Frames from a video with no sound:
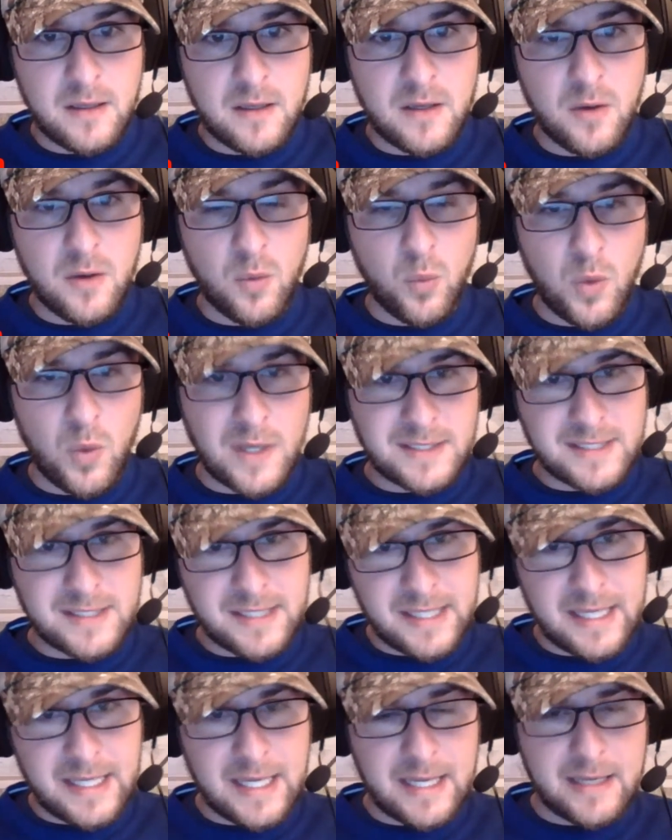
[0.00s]
once
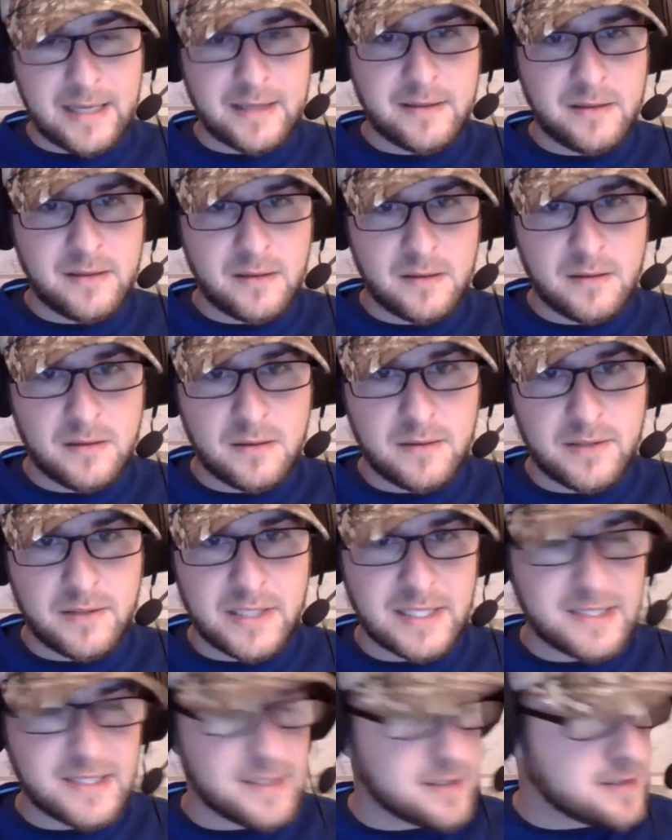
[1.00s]
again,
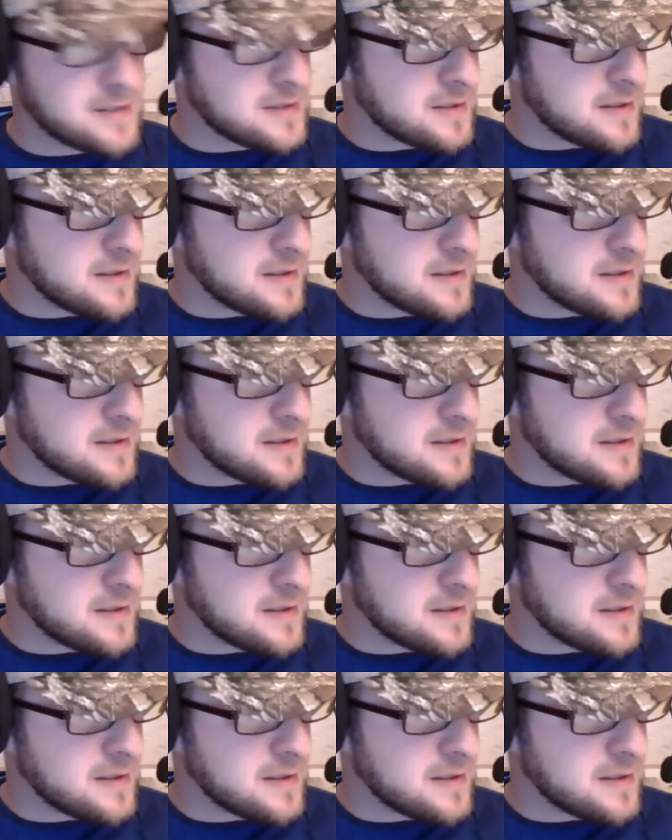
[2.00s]
this is